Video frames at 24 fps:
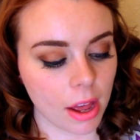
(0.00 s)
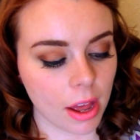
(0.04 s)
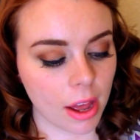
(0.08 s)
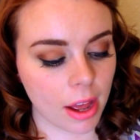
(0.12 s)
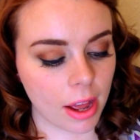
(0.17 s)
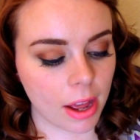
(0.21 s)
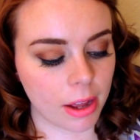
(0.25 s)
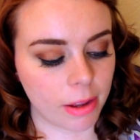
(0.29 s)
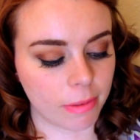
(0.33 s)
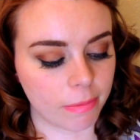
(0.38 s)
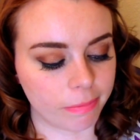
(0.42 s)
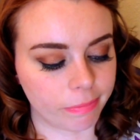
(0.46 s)

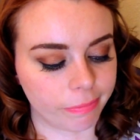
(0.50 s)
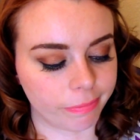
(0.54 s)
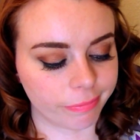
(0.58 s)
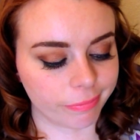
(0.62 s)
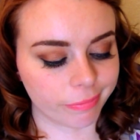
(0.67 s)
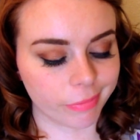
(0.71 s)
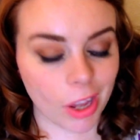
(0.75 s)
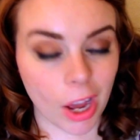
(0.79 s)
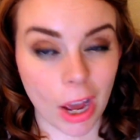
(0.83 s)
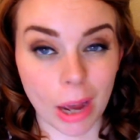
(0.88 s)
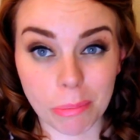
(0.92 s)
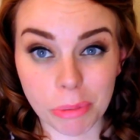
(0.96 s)
um,
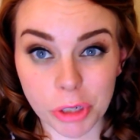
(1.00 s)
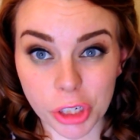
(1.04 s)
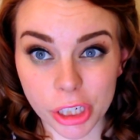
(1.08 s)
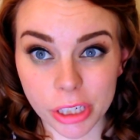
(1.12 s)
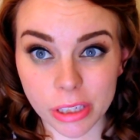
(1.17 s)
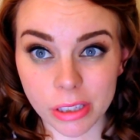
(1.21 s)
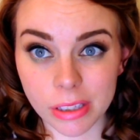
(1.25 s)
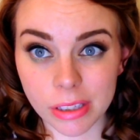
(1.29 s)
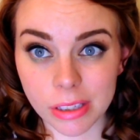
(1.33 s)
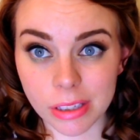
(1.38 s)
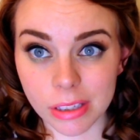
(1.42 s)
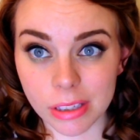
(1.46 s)

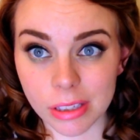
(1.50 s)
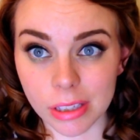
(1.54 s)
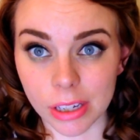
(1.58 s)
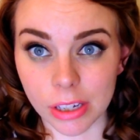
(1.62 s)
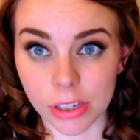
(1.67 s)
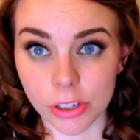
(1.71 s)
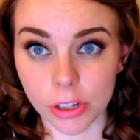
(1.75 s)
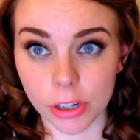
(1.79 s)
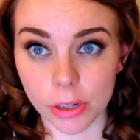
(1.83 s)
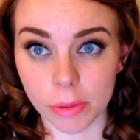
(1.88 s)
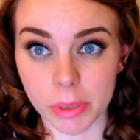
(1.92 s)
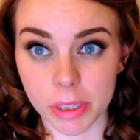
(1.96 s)
options in
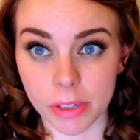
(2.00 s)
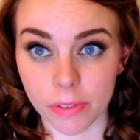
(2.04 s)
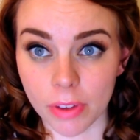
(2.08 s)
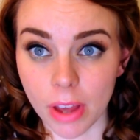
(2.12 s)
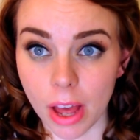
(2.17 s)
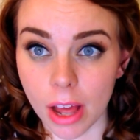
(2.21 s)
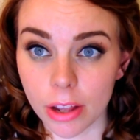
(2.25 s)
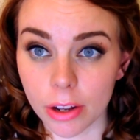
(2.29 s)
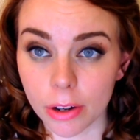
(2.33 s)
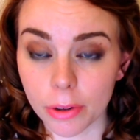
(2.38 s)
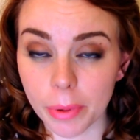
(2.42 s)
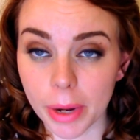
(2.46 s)
terms of
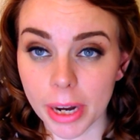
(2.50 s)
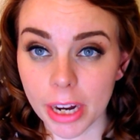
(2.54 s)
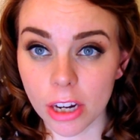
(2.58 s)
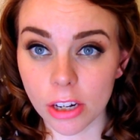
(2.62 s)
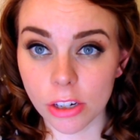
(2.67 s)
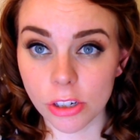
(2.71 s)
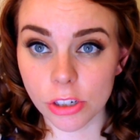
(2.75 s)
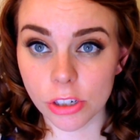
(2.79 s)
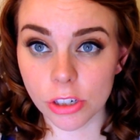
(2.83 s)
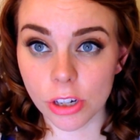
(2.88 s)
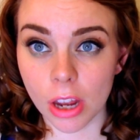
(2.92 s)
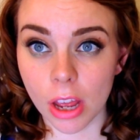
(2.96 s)
color
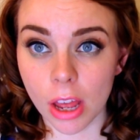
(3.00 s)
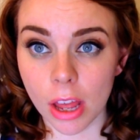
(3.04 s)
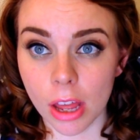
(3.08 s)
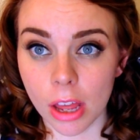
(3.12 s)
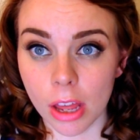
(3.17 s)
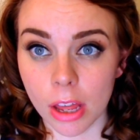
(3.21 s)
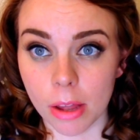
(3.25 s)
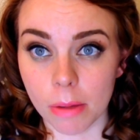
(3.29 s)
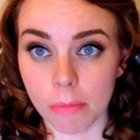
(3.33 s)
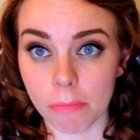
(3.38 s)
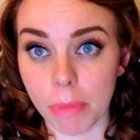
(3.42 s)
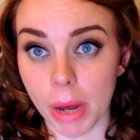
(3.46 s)
range
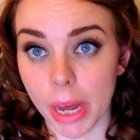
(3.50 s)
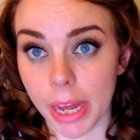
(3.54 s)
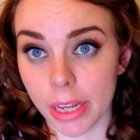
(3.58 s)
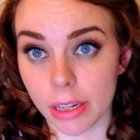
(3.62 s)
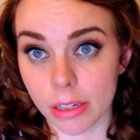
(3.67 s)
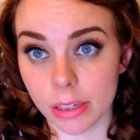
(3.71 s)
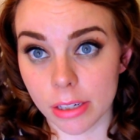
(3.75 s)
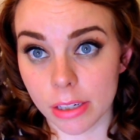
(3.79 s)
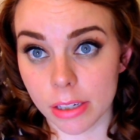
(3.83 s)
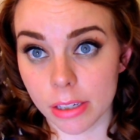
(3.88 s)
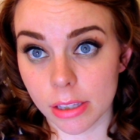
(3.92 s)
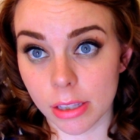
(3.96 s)

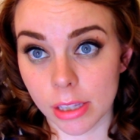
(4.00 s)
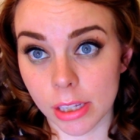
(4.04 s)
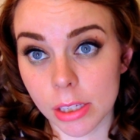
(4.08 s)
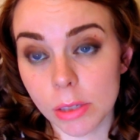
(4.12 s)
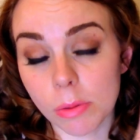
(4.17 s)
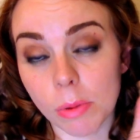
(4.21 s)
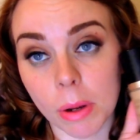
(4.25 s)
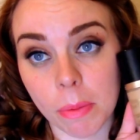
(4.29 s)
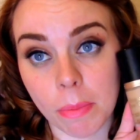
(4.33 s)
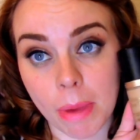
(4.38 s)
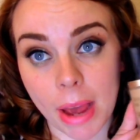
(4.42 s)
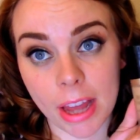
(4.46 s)
but this
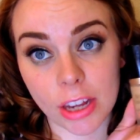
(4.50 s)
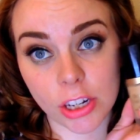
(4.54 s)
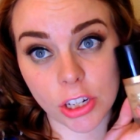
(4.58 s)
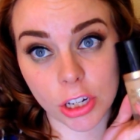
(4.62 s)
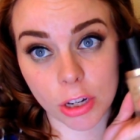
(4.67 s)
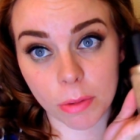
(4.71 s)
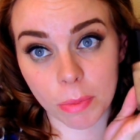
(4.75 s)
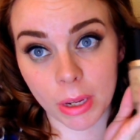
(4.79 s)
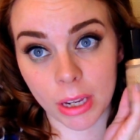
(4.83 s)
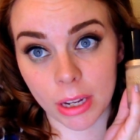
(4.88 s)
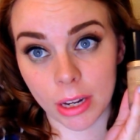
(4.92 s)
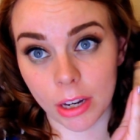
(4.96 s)
one
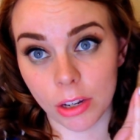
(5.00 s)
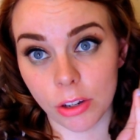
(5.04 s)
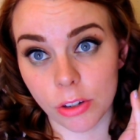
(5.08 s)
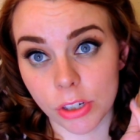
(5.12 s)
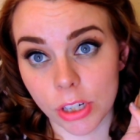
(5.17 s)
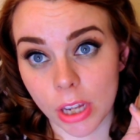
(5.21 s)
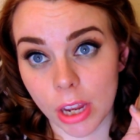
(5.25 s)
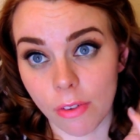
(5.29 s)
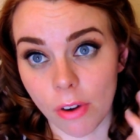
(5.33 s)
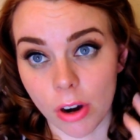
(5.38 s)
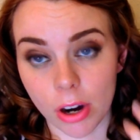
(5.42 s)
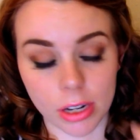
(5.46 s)
matched me and I
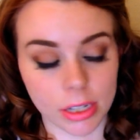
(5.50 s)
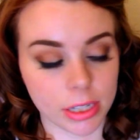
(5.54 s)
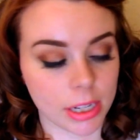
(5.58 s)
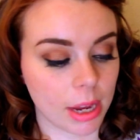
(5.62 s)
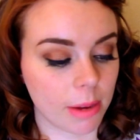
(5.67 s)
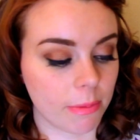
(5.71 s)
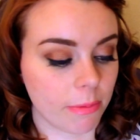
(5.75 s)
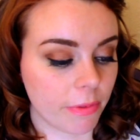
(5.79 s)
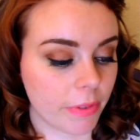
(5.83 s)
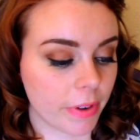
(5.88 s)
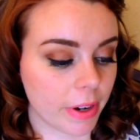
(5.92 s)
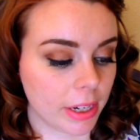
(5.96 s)
usually have a hard
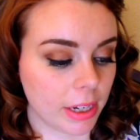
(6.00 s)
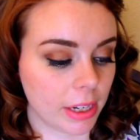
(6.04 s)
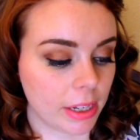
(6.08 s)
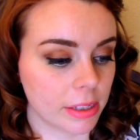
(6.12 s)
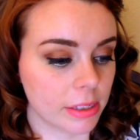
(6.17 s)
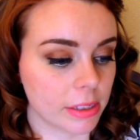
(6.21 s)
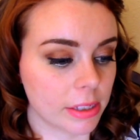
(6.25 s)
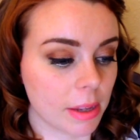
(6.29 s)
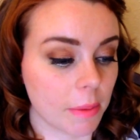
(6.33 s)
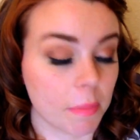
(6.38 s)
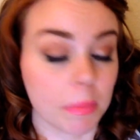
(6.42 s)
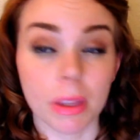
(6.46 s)
time
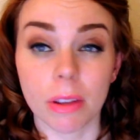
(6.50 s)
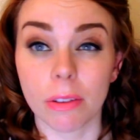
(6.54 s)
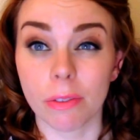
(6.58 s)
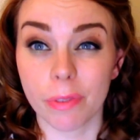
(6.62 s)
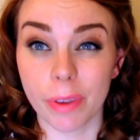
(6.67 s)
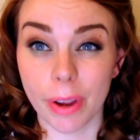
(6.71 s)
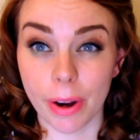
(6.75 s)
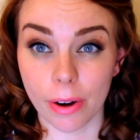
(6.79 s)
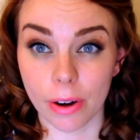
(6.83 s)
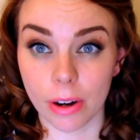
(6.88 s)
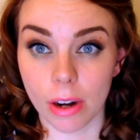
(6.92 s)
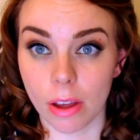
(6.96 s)
finding something
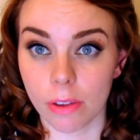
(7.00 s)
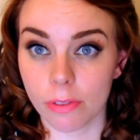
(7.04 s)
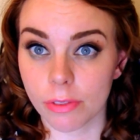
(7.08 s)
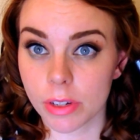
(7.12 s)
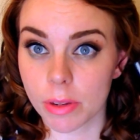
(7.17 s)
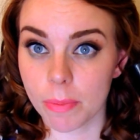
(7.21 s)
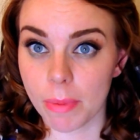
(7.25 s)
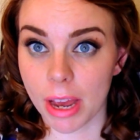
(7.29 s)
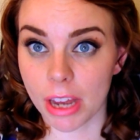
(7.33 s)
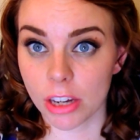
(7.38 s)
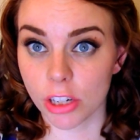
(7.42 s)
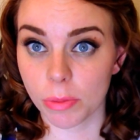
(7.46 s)
fair enough
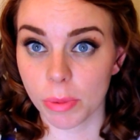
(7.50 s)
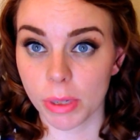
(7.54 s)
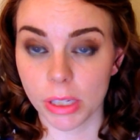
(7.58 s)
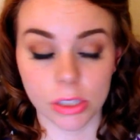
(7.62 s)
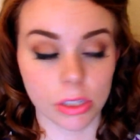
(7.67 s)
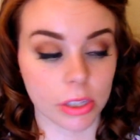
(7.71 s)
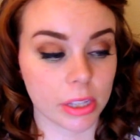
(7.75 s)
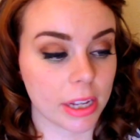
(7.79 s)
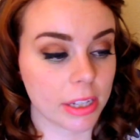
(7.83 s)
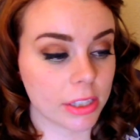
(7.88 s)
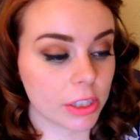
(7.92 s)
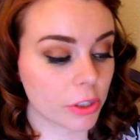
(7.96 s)
to match me,
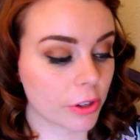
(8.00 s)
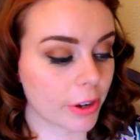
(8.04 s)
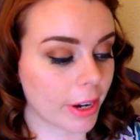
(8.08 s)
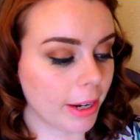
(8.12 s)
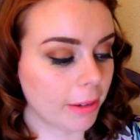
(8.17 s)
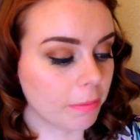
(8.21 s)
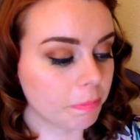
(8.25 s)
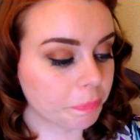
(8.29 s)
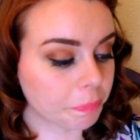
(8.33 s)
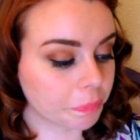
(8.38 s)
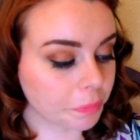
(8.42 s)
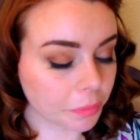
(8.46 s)
so that's
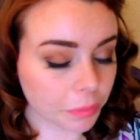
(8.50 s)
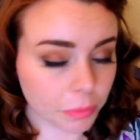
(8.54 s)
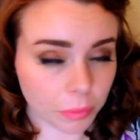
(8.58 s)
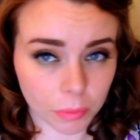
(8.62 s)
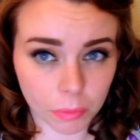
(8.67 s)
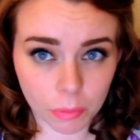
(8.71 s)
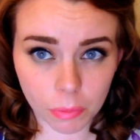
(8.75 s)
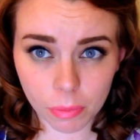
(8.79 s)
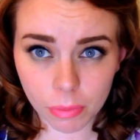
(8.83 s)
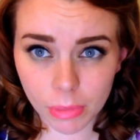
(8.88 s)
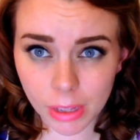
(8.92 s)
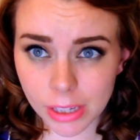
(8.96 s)
great.
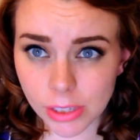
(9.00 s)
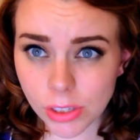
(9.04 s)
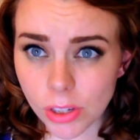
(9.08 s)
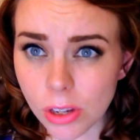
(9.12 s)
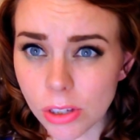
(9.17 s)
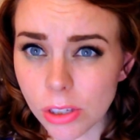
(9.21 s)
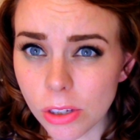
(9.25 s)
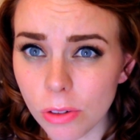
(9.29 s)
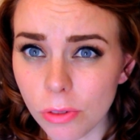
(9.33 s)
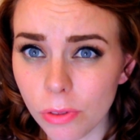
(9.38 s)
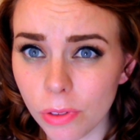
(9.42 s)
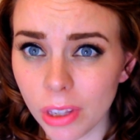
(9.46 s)
It's
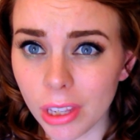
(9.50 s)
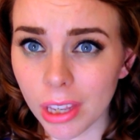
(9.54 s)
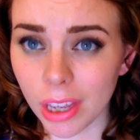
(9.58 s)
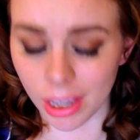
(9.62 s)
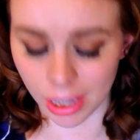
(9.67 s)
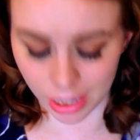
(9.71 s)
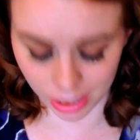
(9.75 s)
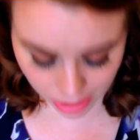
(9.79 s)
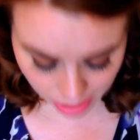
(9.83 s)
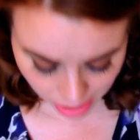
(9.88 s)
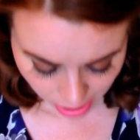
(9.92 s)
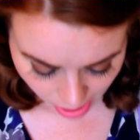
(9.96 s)
also
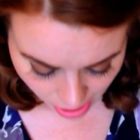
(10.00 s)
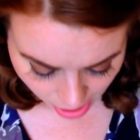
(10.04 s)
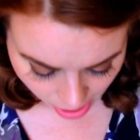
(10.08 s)
vegan.